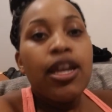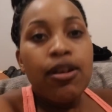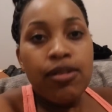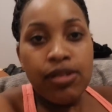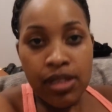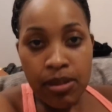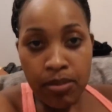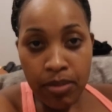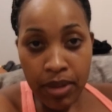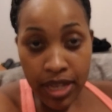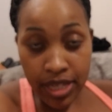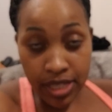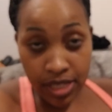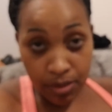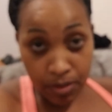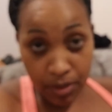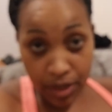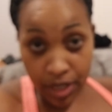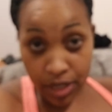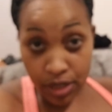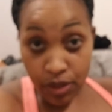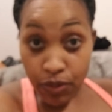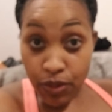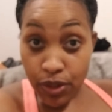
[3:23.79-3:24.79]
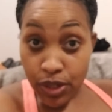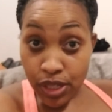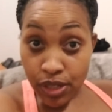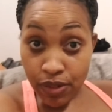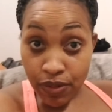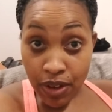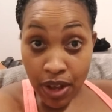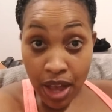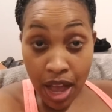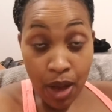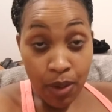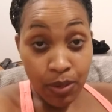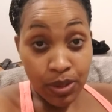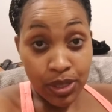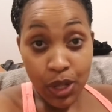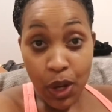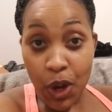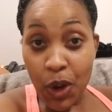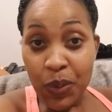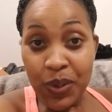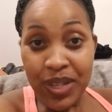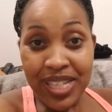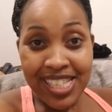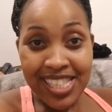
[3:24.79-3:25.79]
was amazing because, first of all, I was
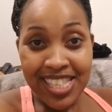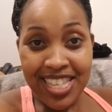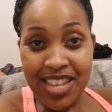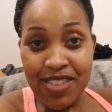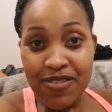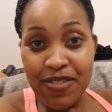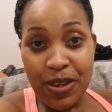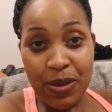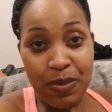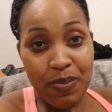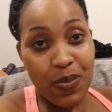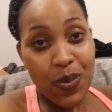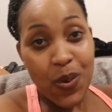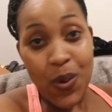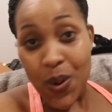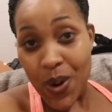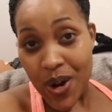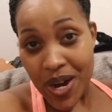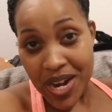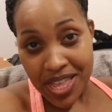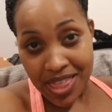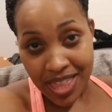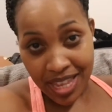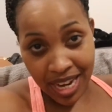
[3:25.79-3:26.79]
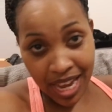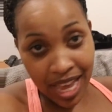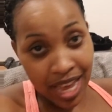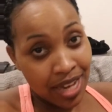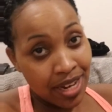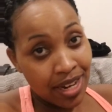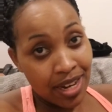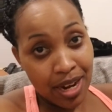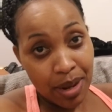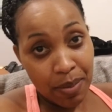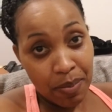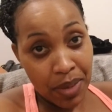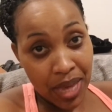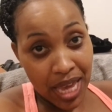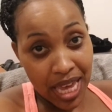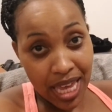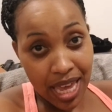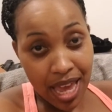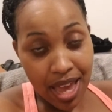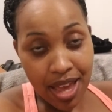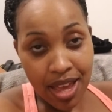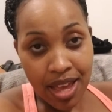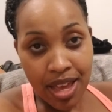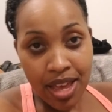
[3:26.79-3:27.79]
always saving more than I ended up
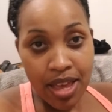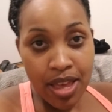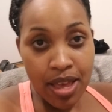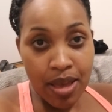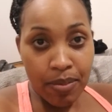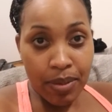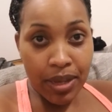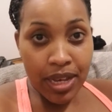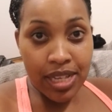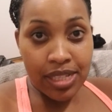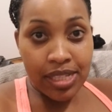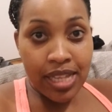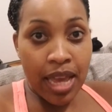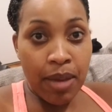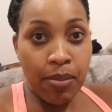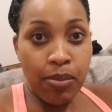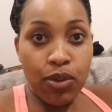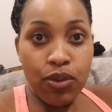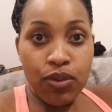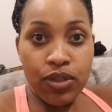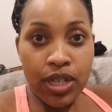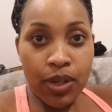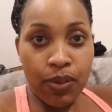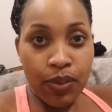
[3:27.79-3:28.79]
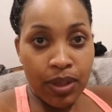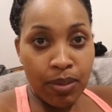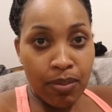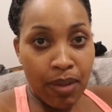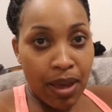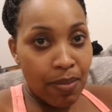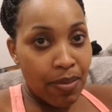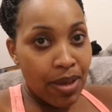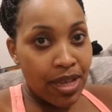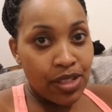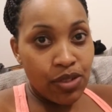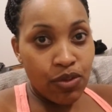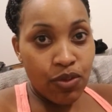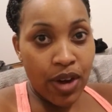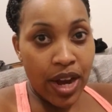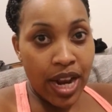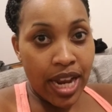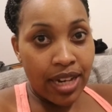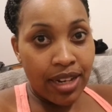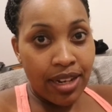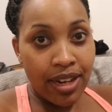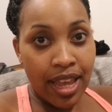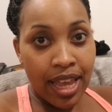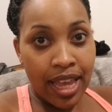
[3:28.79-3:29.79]
paying because I moved in with my best
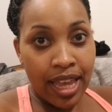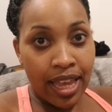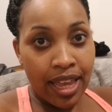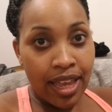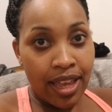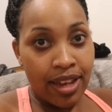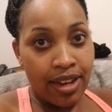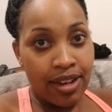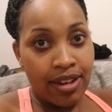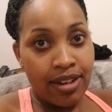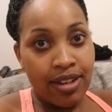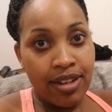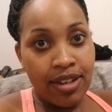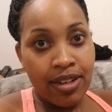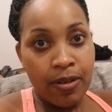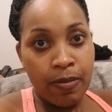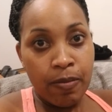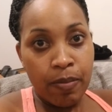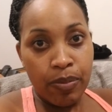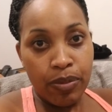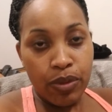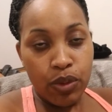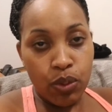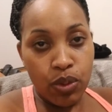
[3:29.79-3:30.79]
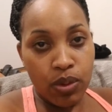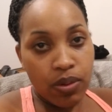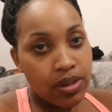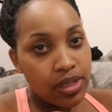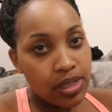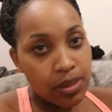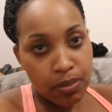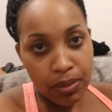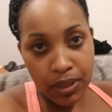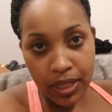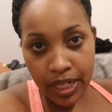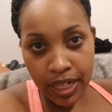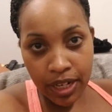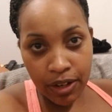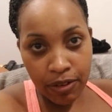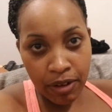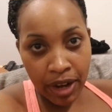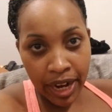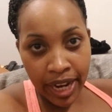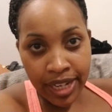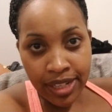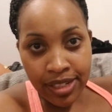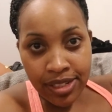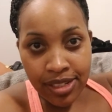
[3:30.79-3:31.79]
friend and we were splitting
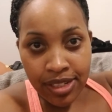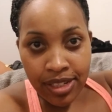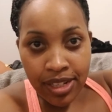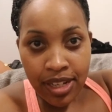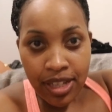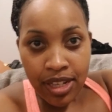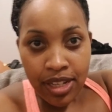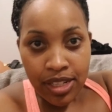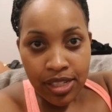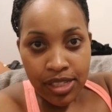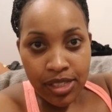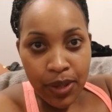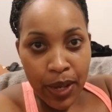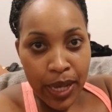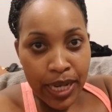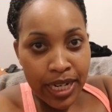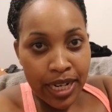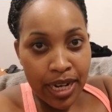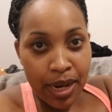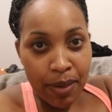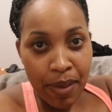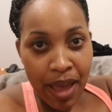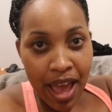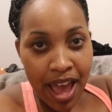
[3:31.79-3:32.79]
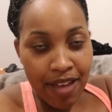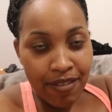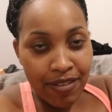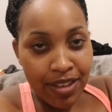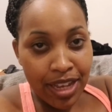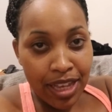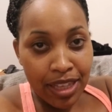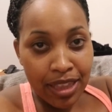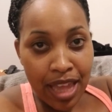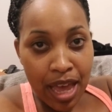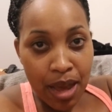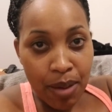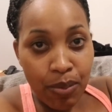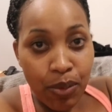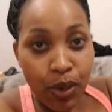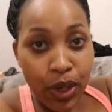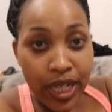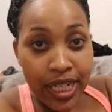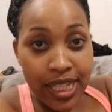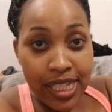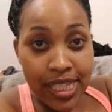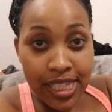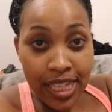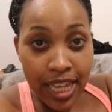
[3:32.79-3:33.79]
rent. So I ended up having a lot more
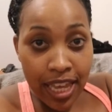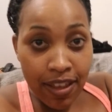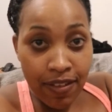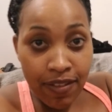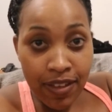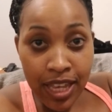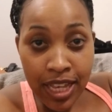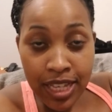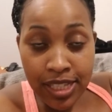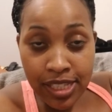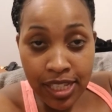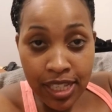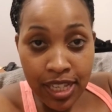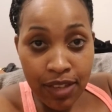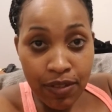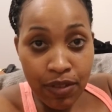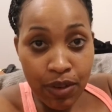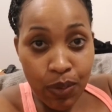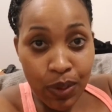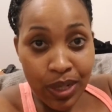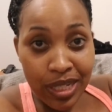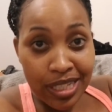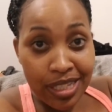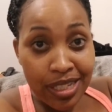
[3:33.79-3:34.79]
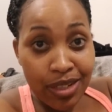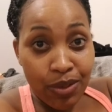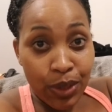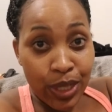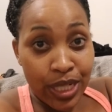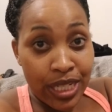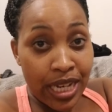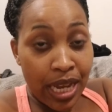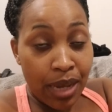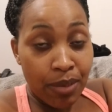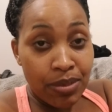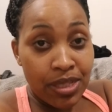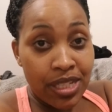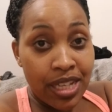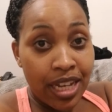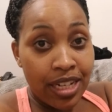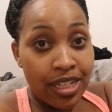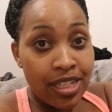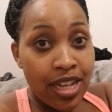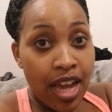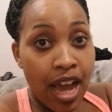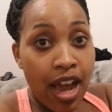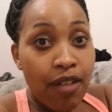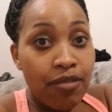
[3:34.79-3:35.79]
in savings. And even when times got
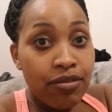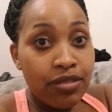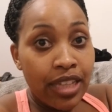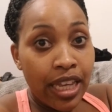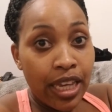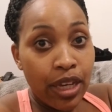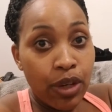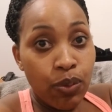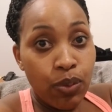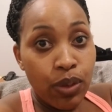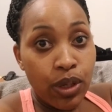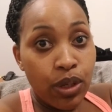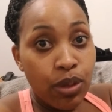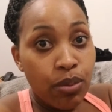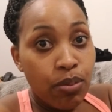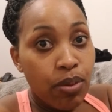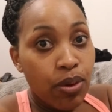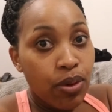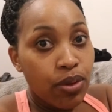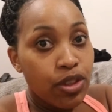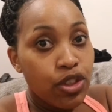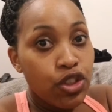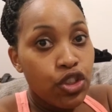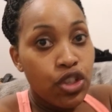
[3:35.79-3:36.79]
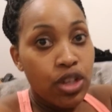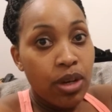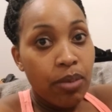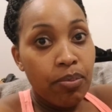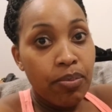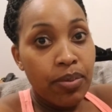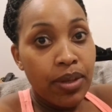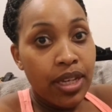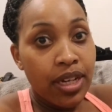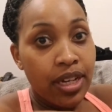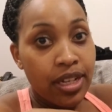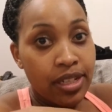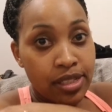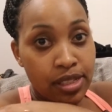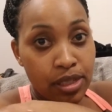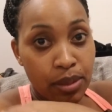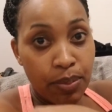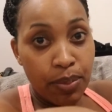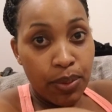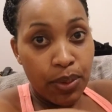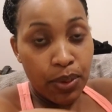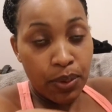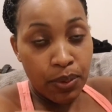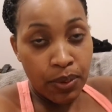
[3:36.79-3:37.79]
tough, like we could both jump in and
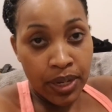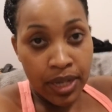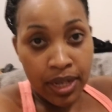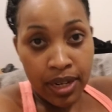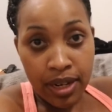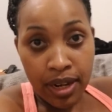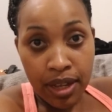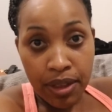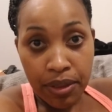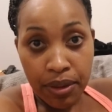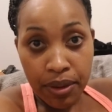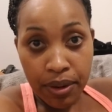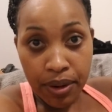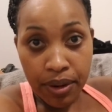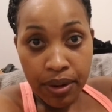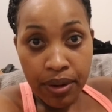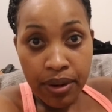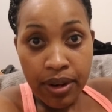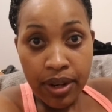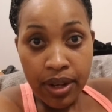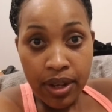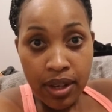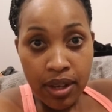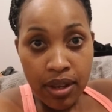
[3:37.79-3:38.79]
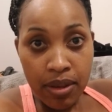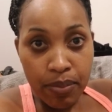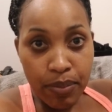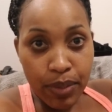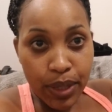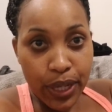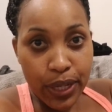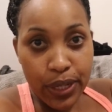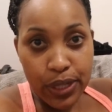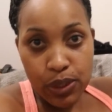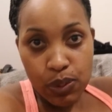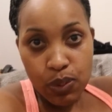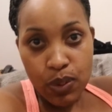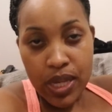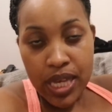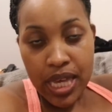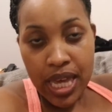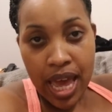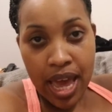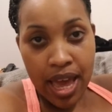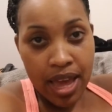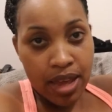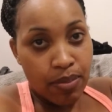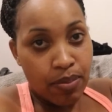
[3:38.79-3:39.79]
support one another because we
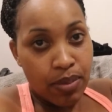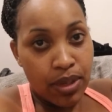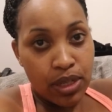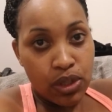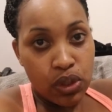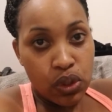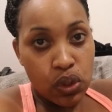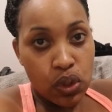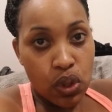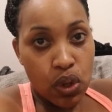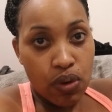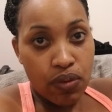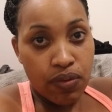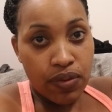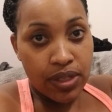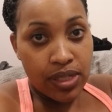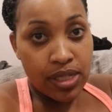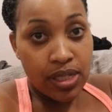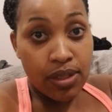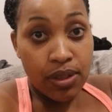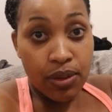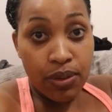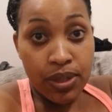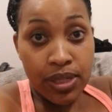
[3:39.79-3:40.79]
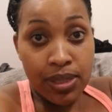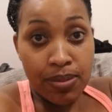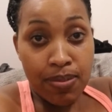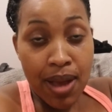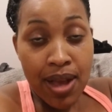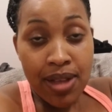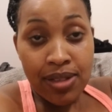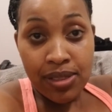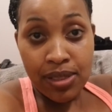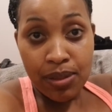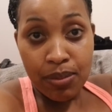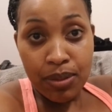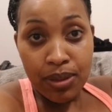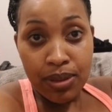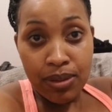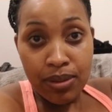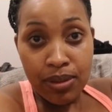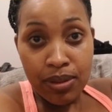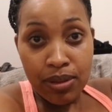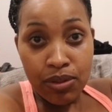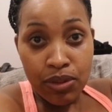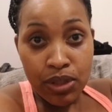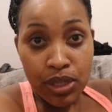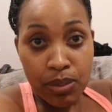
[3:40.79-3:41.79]
had been so fiscally
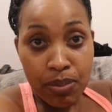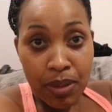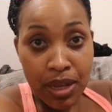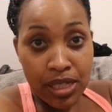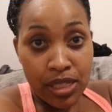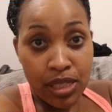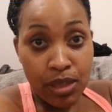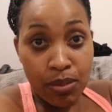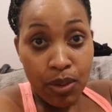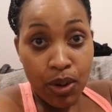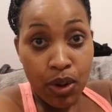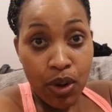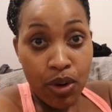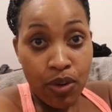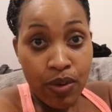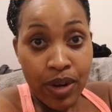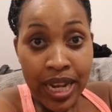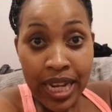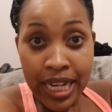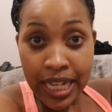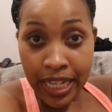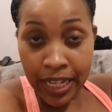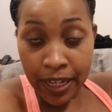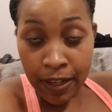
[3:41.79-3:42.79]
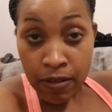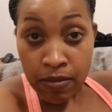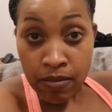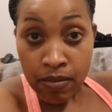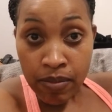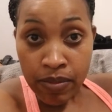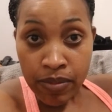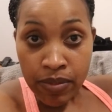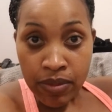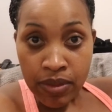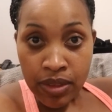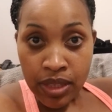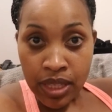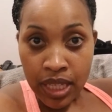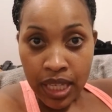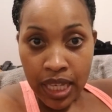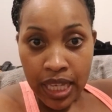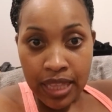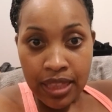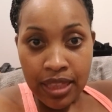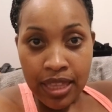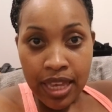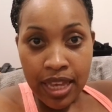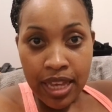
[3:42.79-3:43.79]
responsible already.
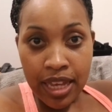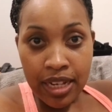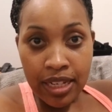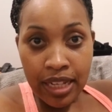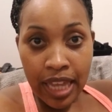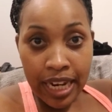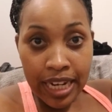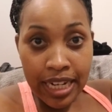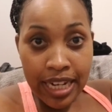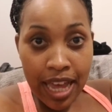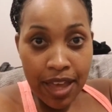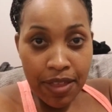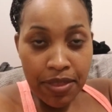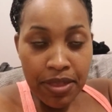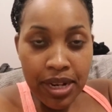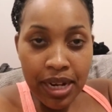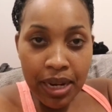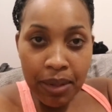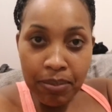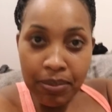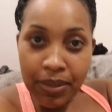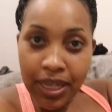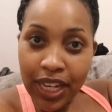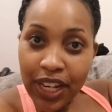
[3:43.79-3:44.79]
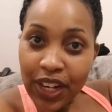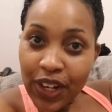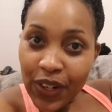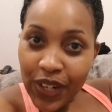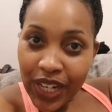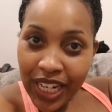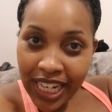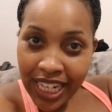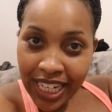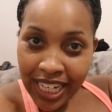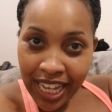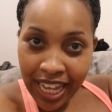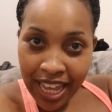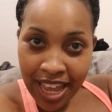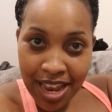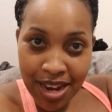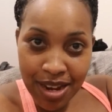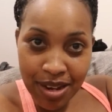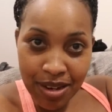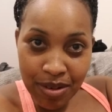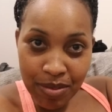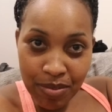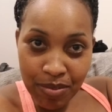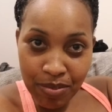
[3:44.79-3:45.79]
And then like now that I'm married
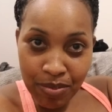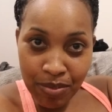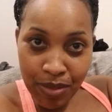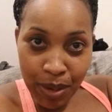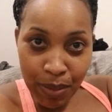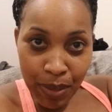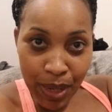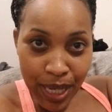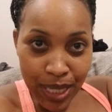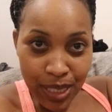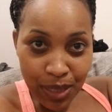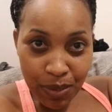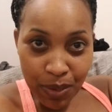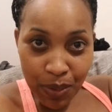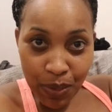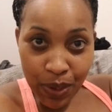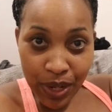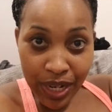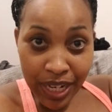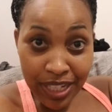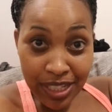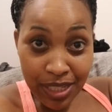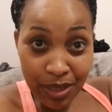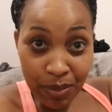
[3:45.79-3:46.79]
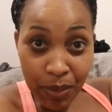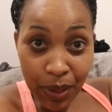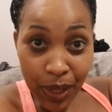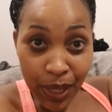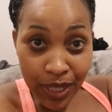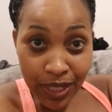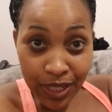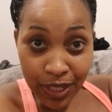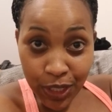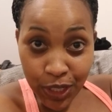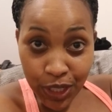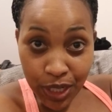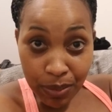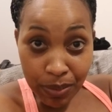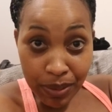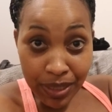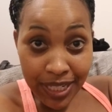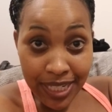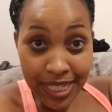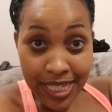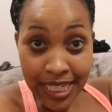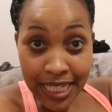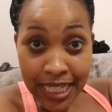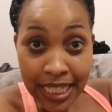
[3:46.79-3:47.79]
and me and my husband work as a partnership and
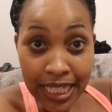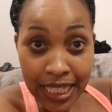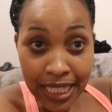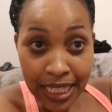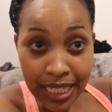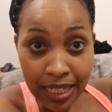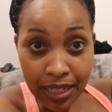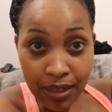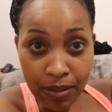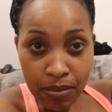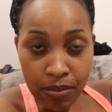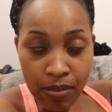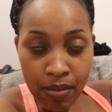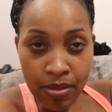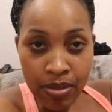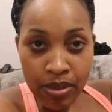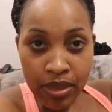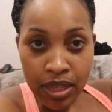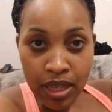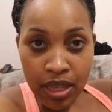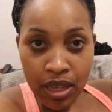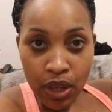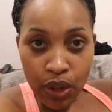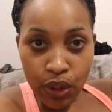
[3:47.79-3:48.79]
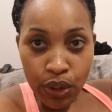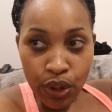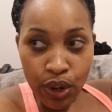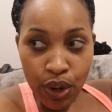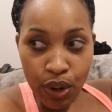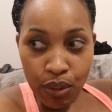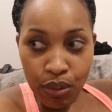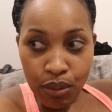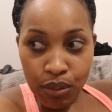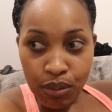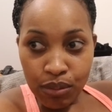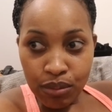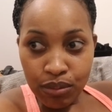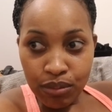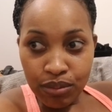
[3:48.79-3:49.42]
a team, you know,